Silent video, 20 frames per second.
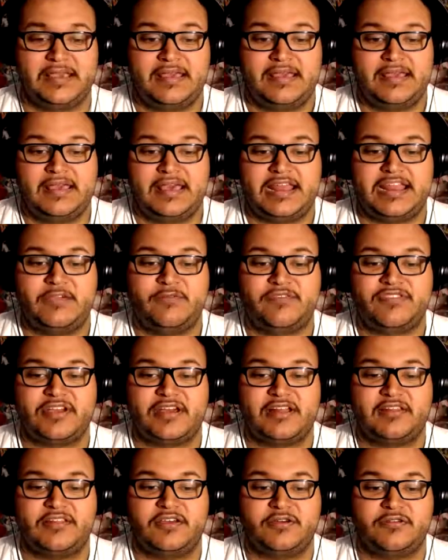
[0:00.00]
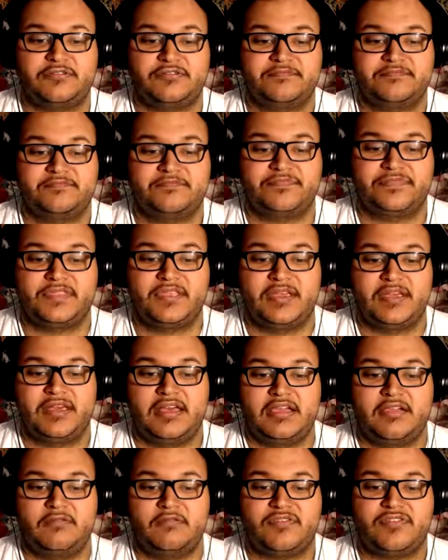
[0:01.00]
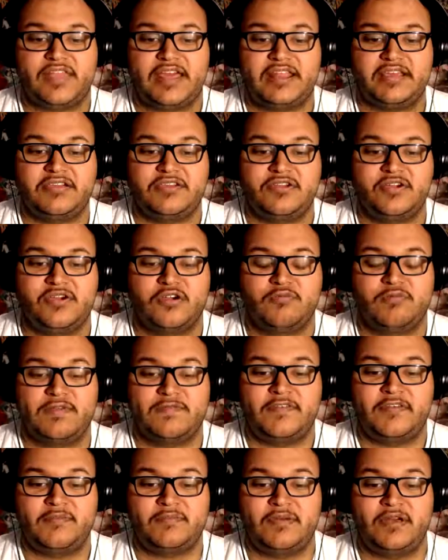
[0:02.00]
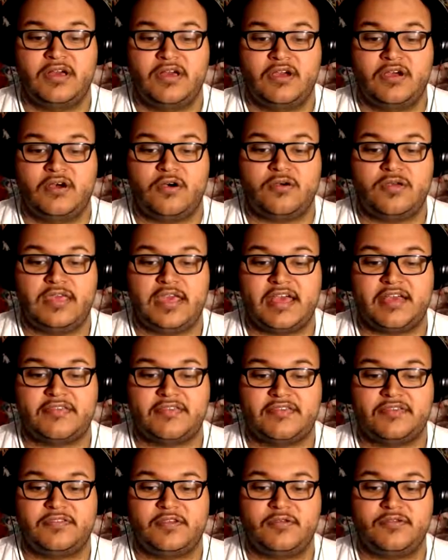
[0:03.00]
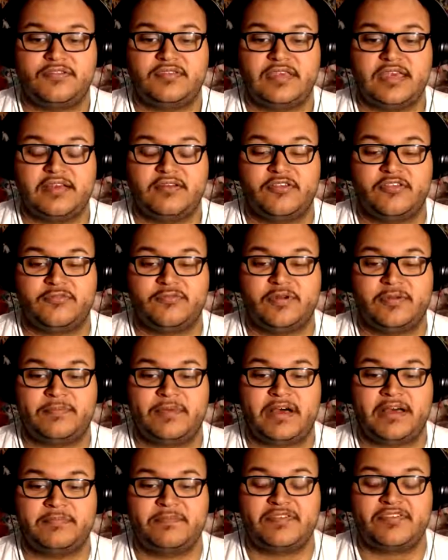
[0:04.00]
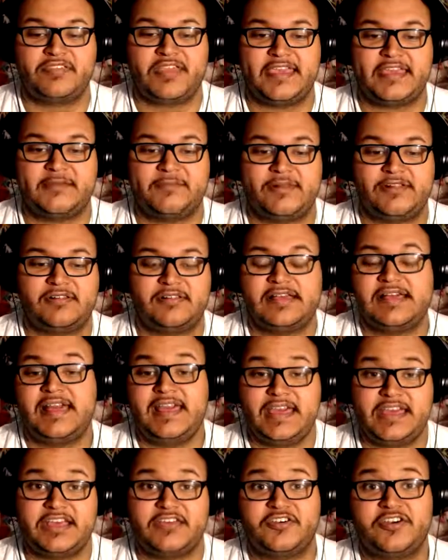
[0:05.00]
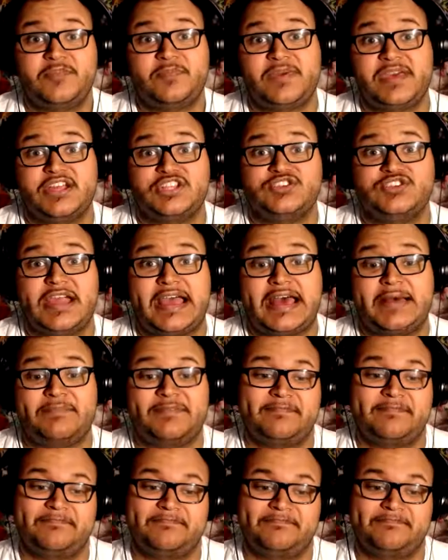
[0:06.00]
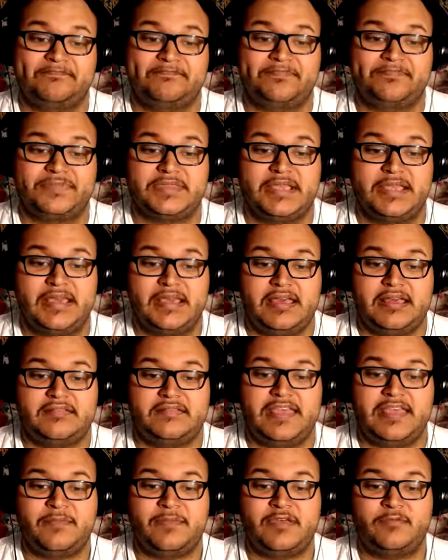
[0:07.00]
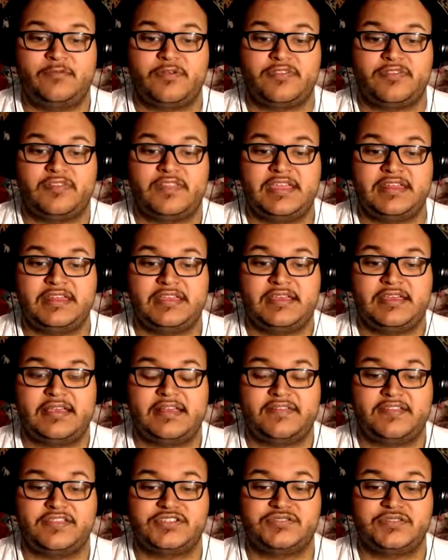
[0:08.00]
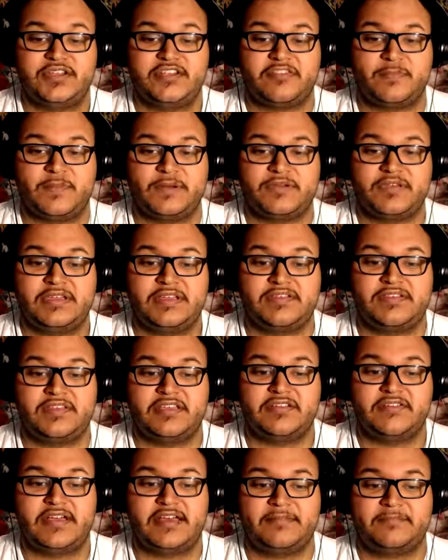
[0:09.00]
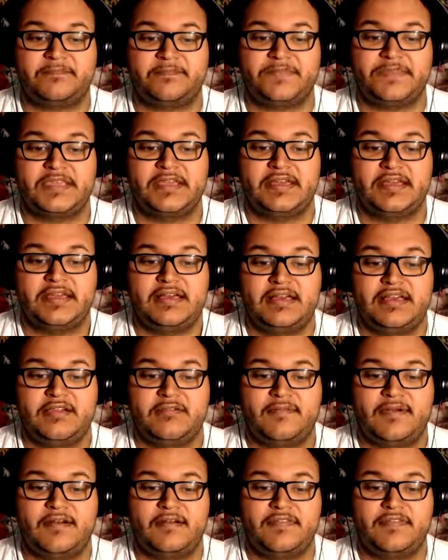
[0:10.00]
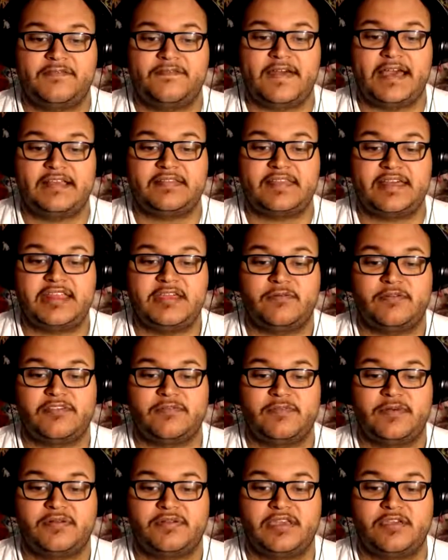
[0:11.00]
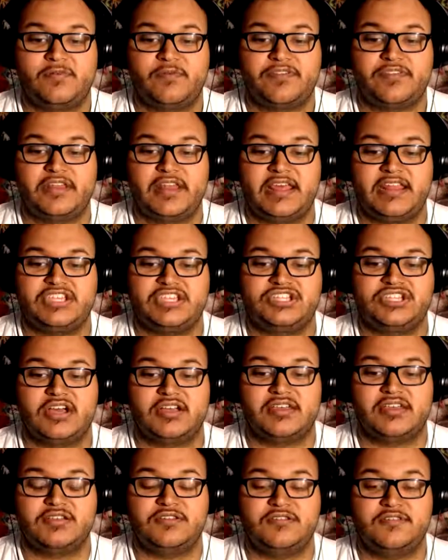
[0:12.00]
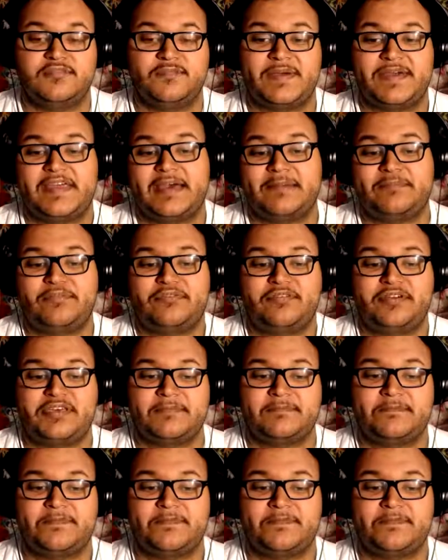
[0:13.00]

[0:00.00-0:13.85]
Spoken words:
And he was not alone. Was that a girl with him? Oh yes, those giggles were unmistakable. It could be a trap. Damian was leaning against a tree, smoking a cigarette. Well, the fact that he was smoking wasn't any shocking news by that point.